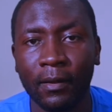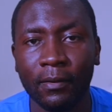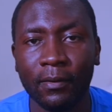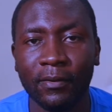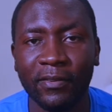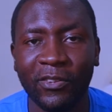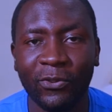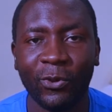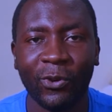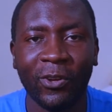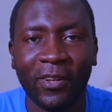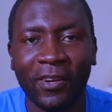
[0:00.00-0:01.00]
Since
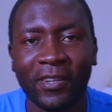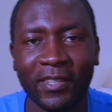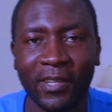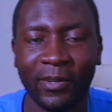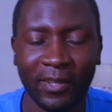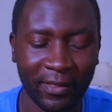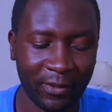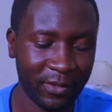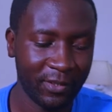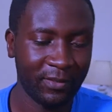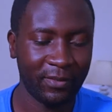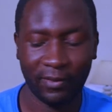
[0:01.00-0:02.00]
you're all locked down, I thought
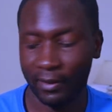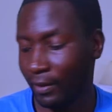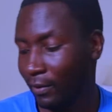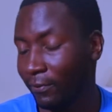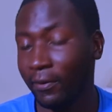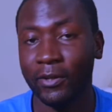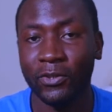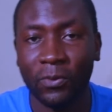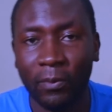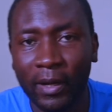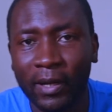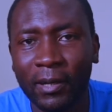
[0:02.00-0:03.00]
it's fun to
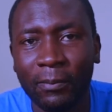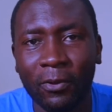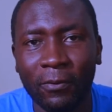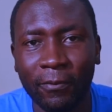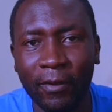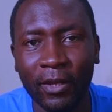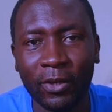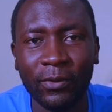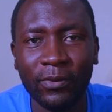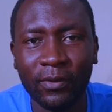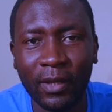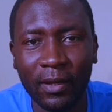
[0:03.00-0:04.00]
make a couple of
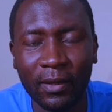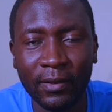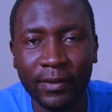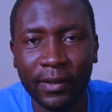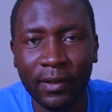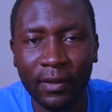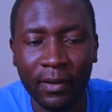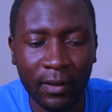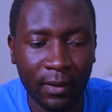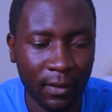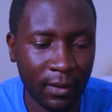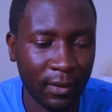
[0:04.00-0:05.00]
videos, and
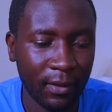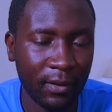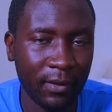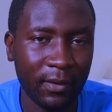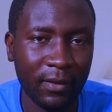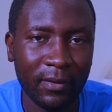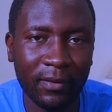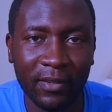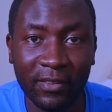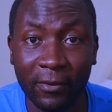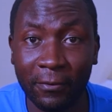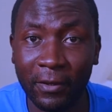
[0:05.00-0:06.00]
this
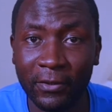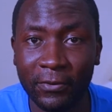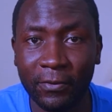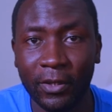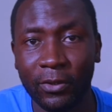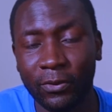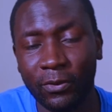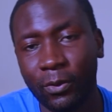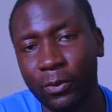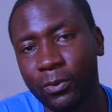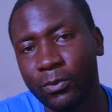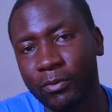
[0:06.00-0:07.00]
is the first video, so